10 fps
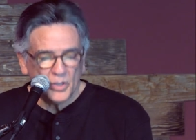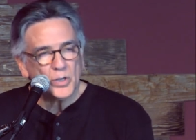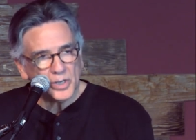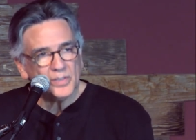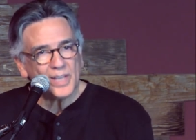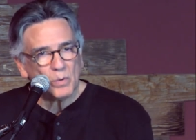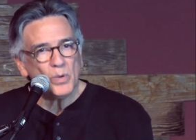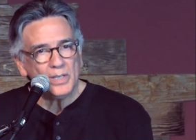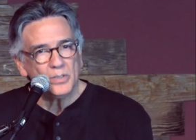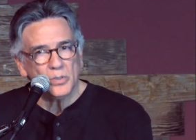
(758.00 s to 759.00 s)
The good
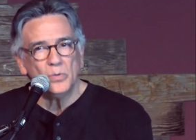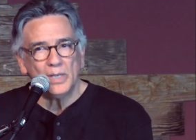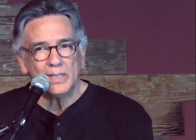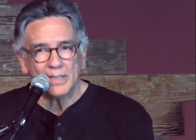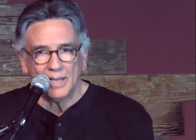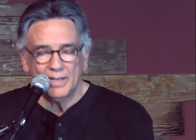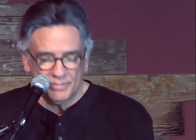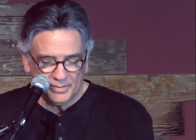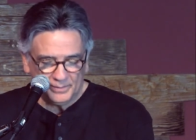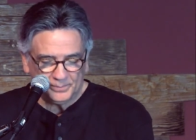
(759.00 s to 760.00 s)
that we do in
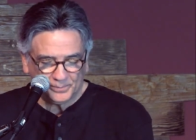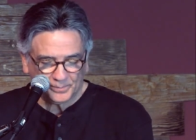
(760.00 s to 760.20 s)
life